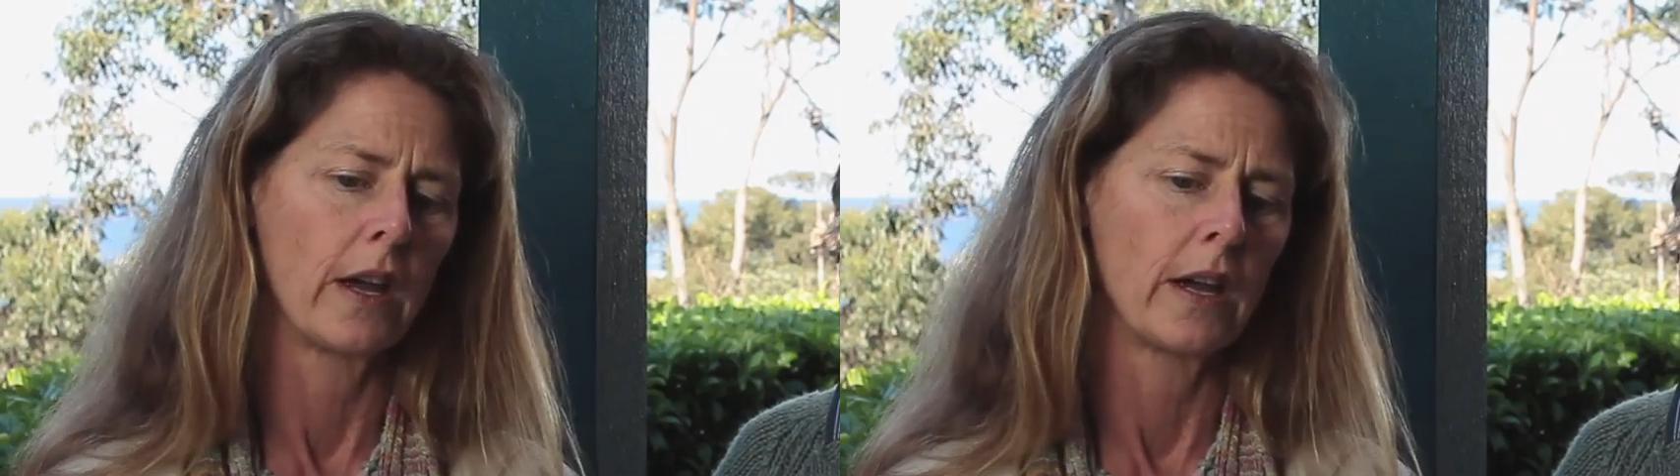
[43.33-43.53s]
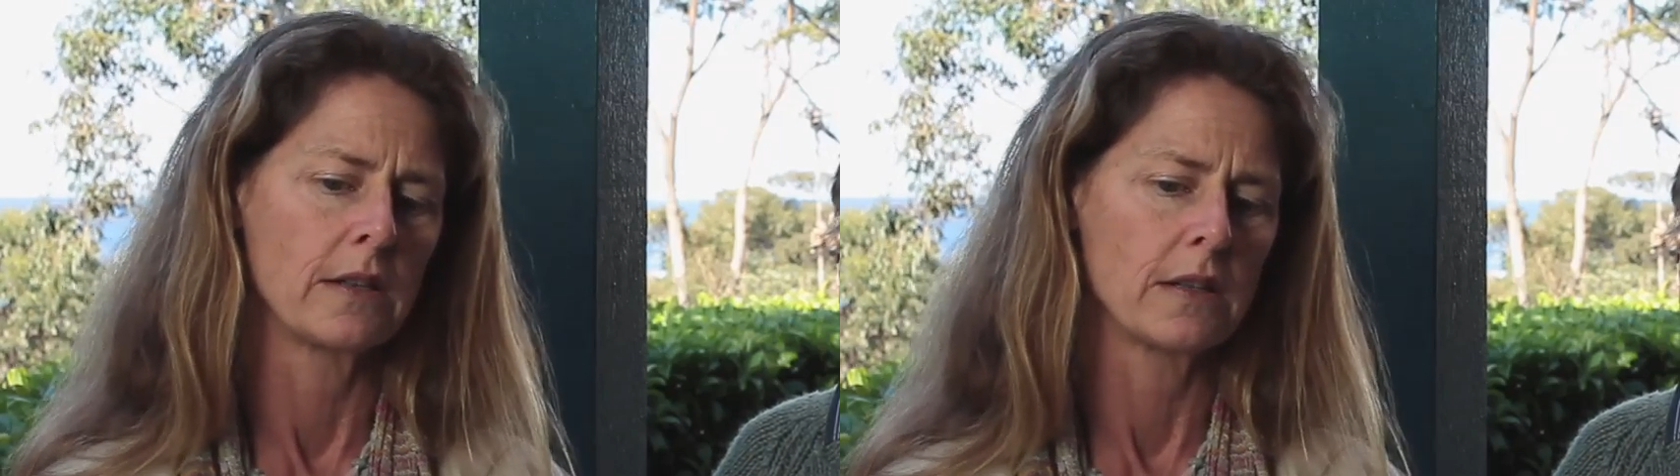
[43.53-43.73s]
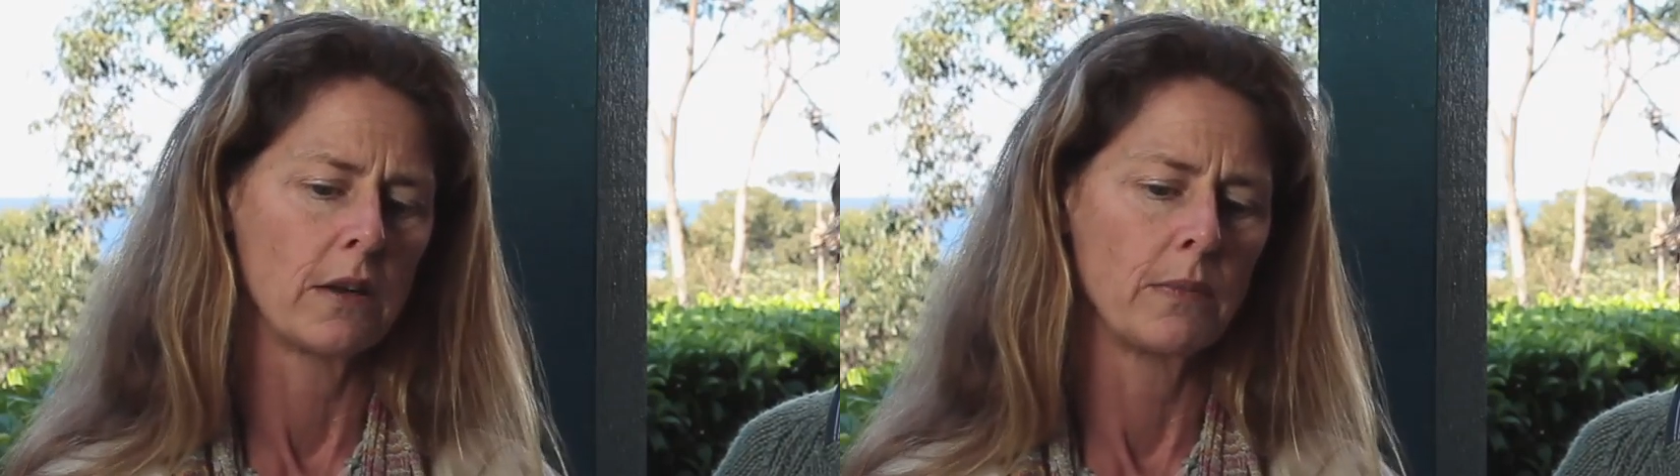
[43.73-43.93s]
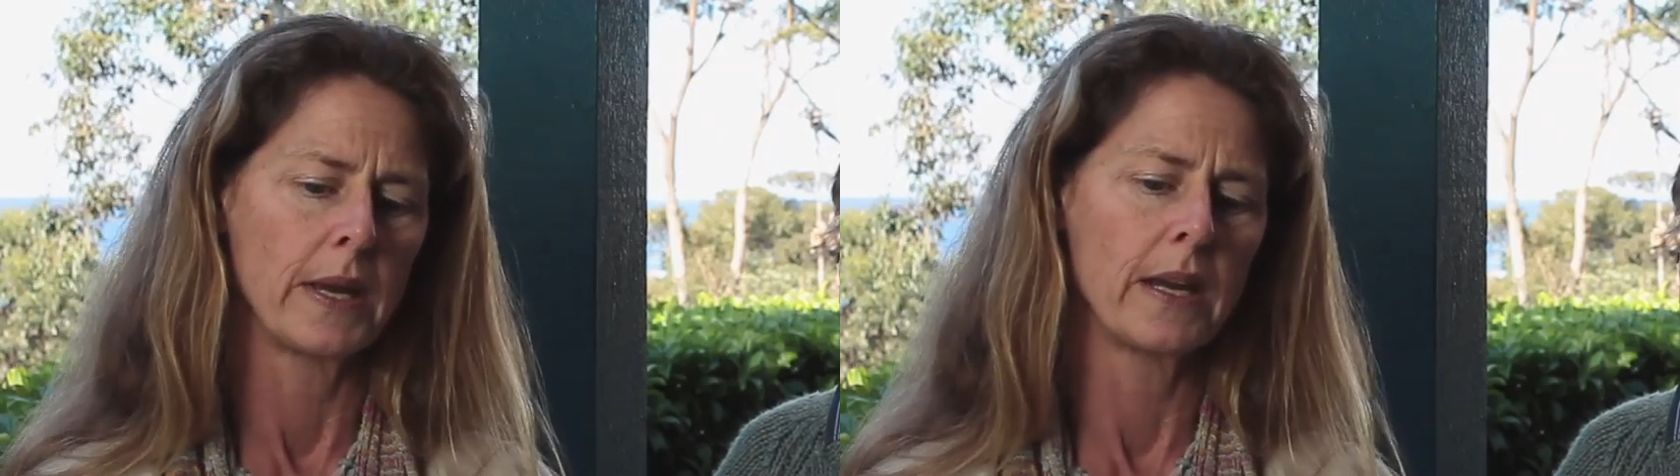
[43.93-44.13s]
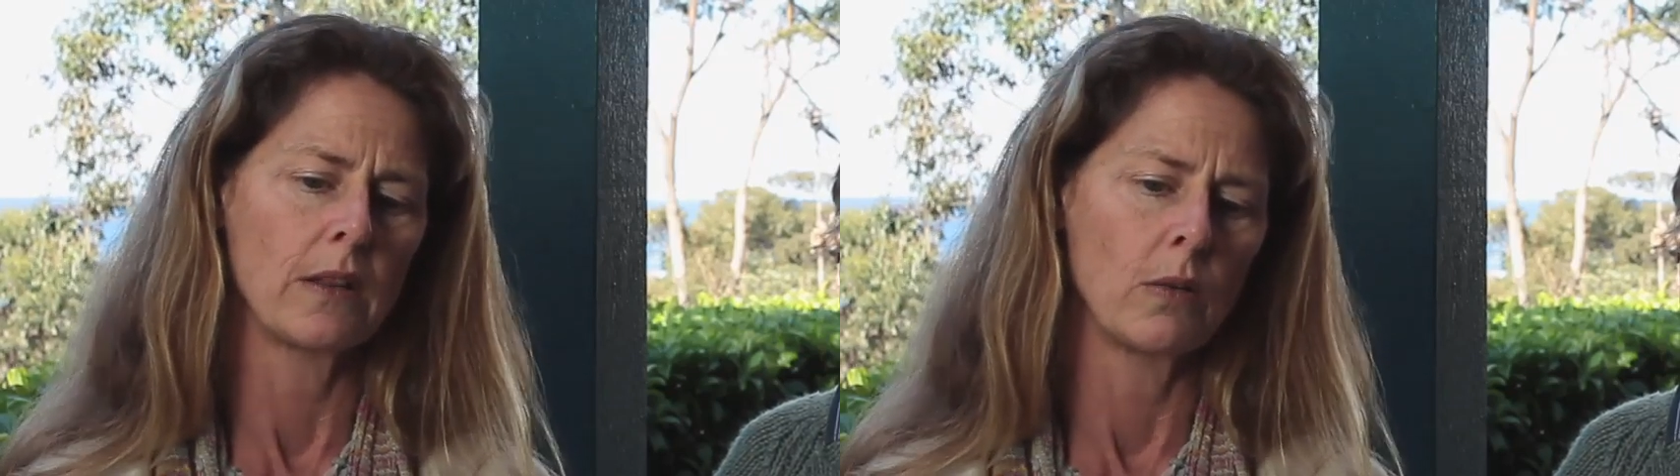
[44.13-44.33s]
And so,
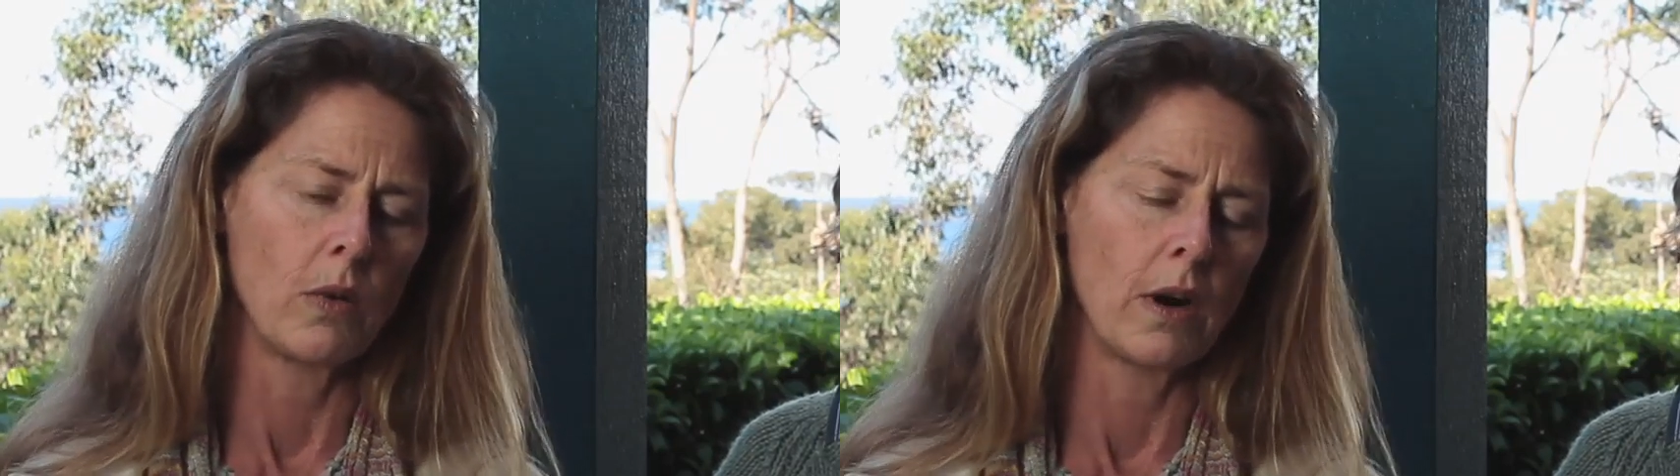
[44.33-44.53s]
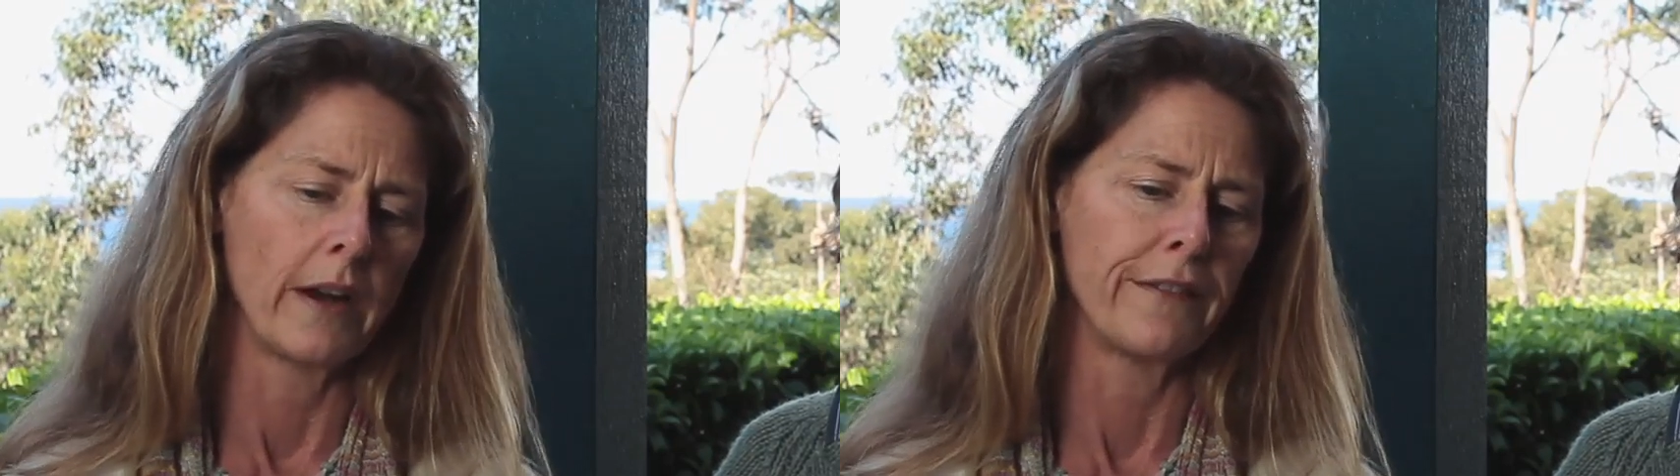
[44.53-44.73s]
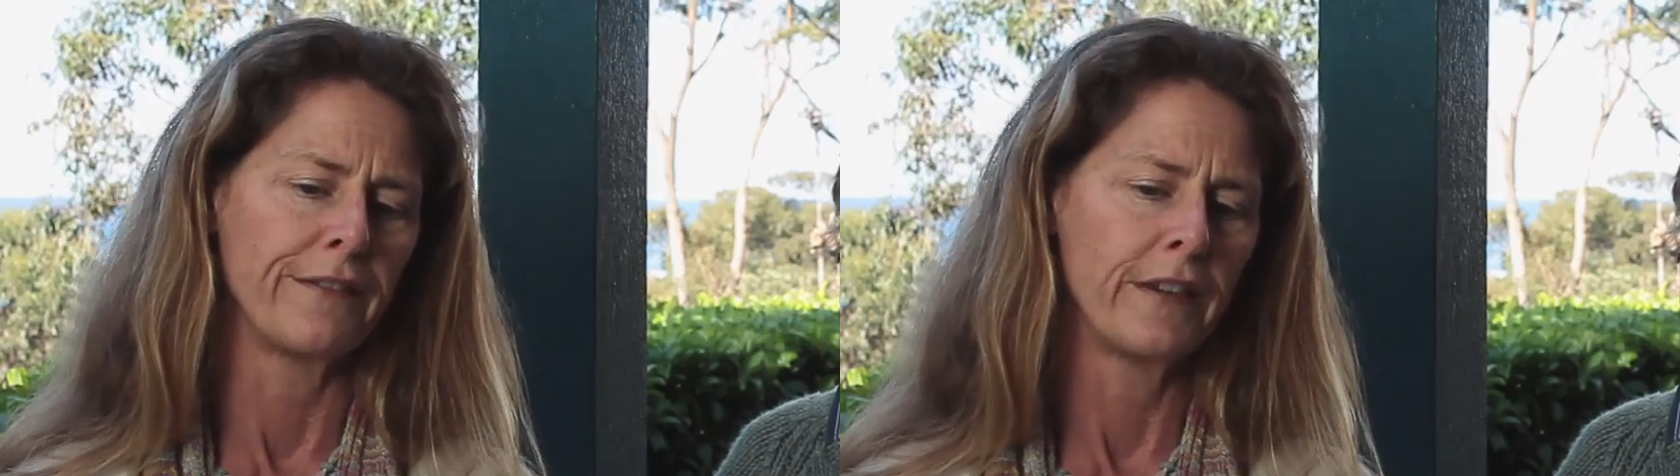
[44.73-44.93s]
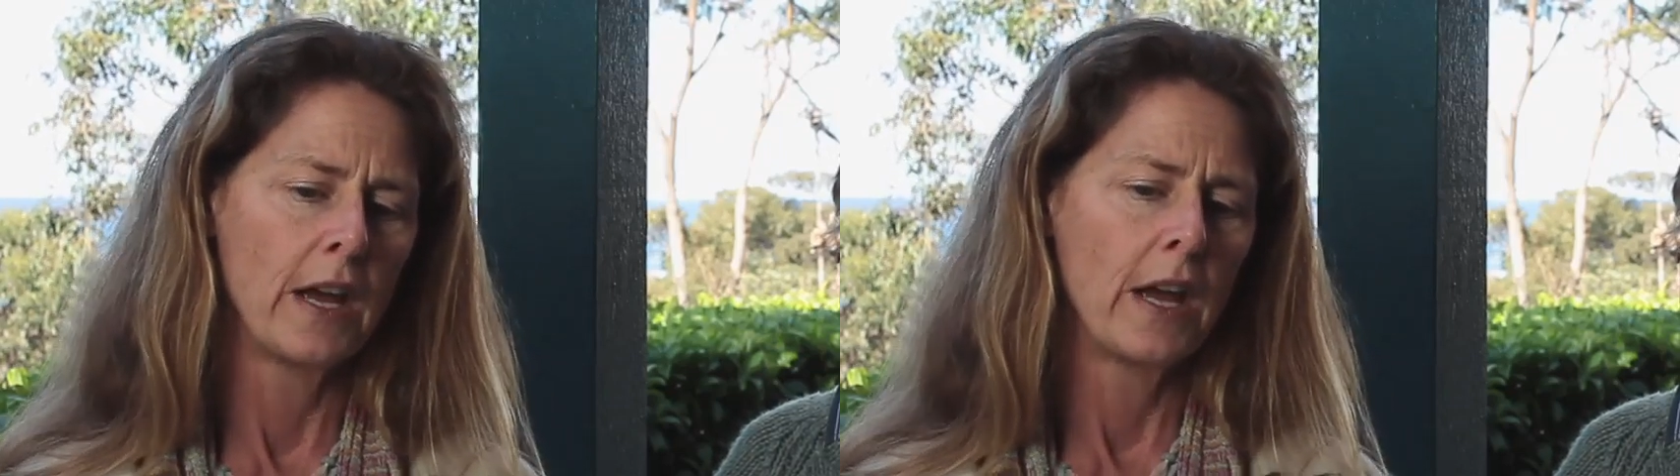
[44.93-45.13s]
being the wife,